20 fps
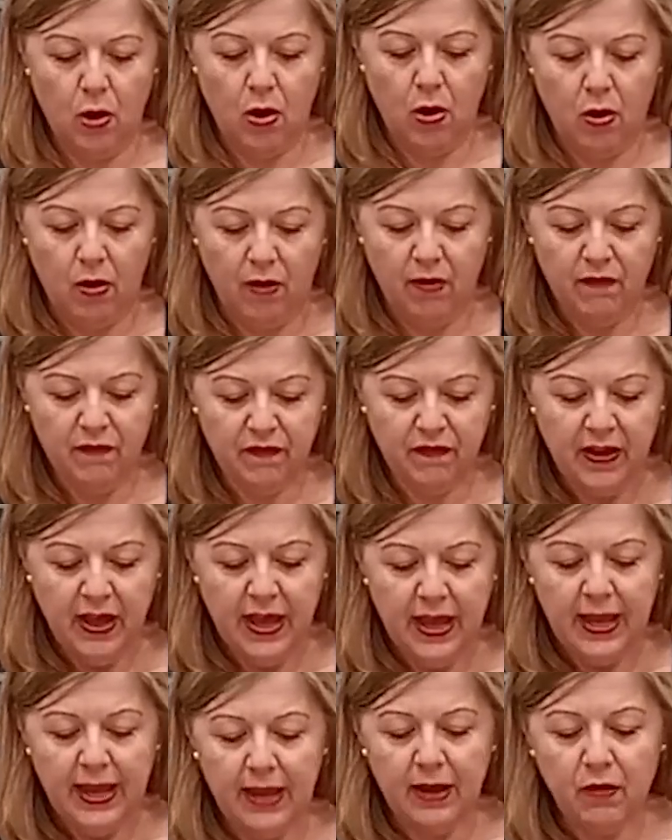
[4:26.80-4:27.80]
off.
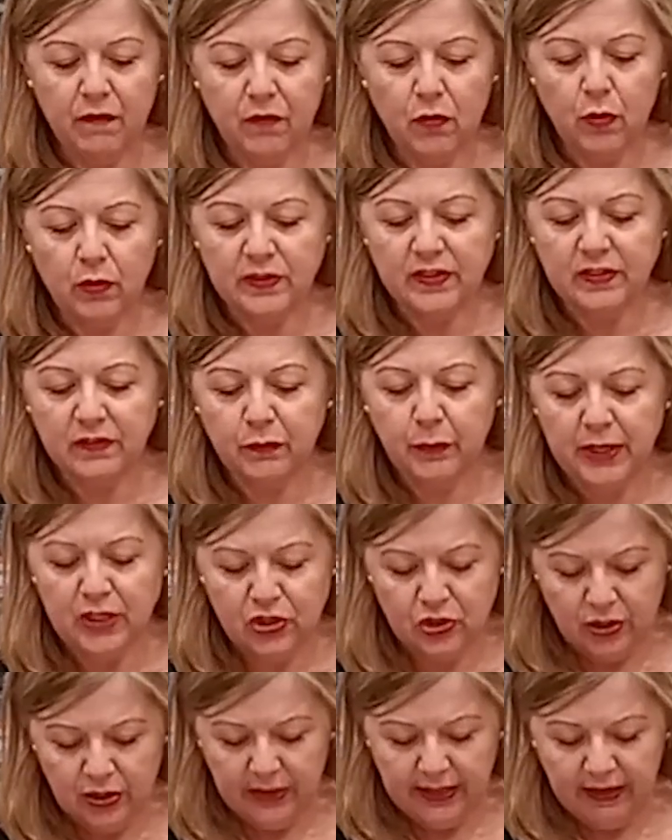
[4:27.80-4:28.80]
Of course, if we
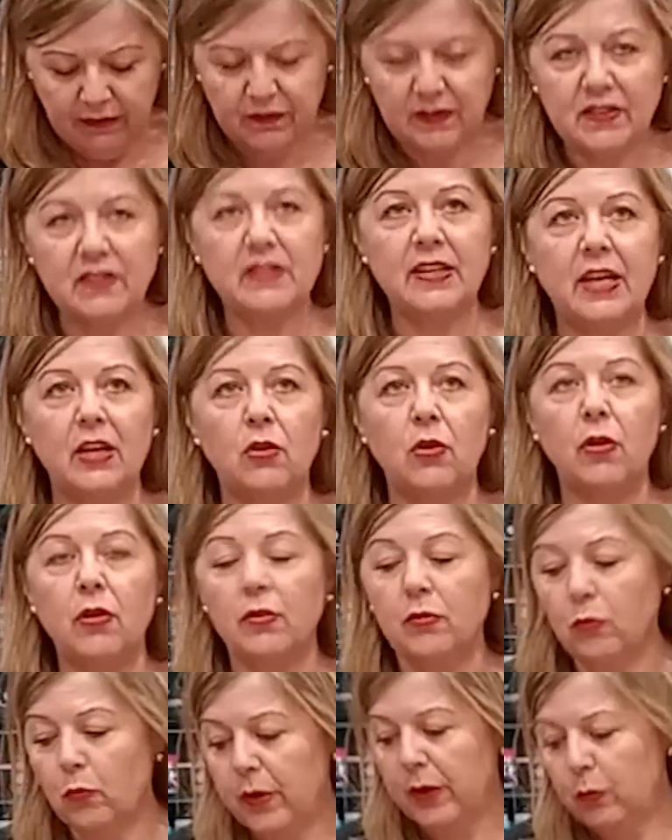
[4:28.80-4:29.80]
do leave the skin
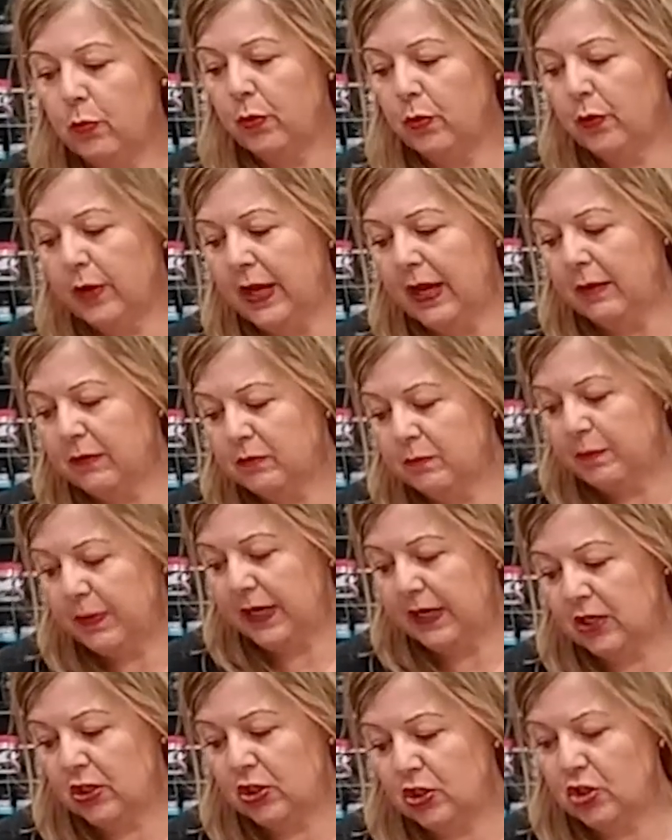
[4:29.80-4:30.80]
on, we will get
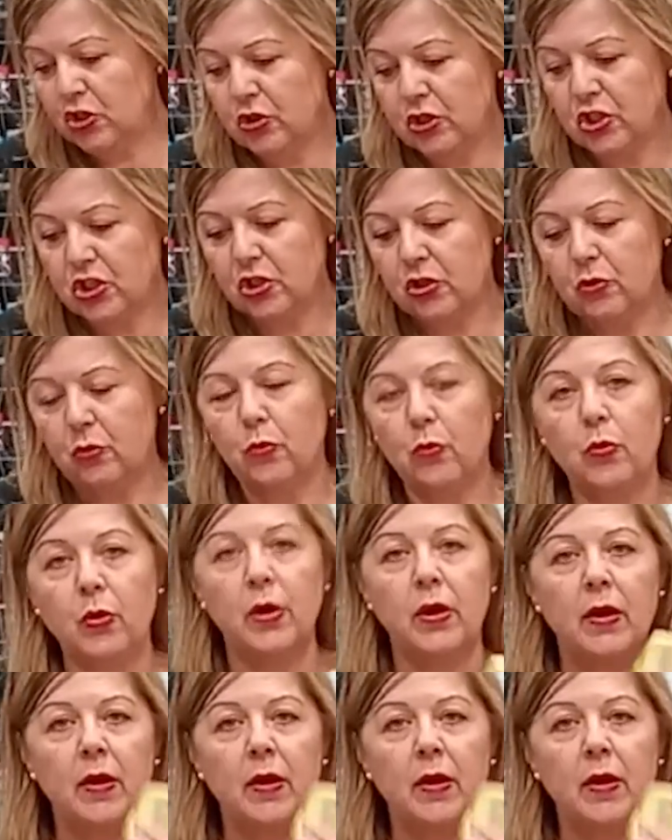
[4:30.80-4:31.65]
better nutritional